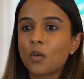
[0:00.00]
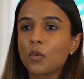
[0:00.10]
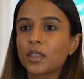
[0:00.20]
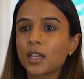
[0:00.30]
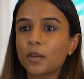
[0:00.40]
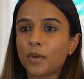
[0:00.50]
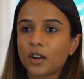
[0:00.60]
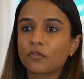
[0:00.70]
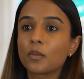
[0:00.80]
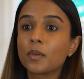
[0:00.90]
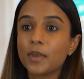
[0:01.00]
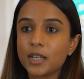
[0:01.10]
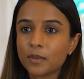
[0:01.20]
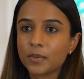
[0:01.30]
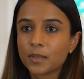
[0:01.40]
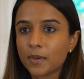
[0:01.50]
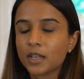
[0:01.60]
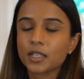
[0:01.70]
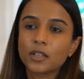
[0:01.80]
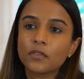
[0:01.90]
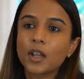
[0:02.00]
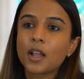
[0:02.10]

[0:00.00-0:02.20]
we think about it from a media perspective.